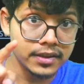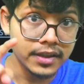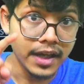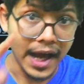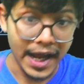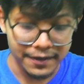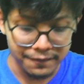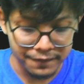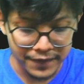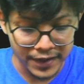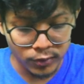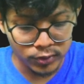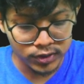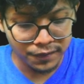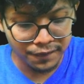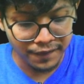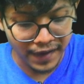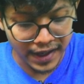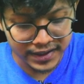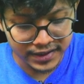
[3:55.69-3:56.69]
and we know the
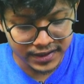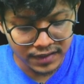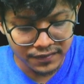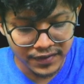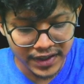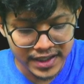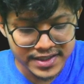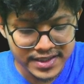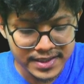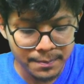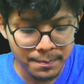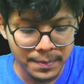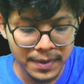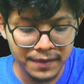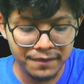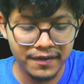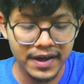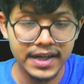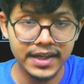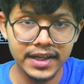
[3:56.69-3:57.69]
factor we can simply
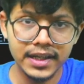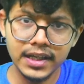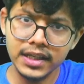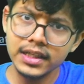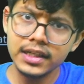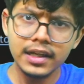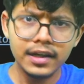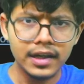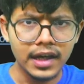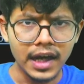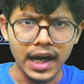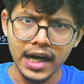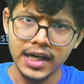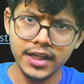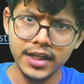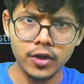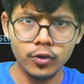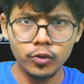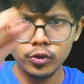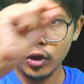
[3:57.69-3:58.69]
find in
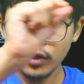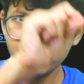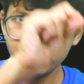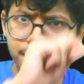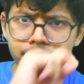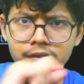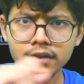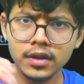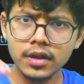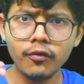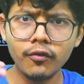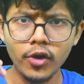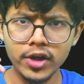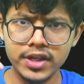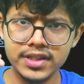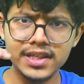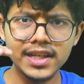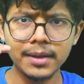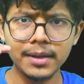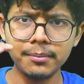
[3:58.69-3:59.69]
under root of what is
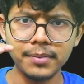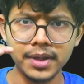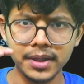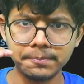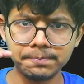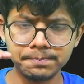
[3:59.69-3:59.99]
a number.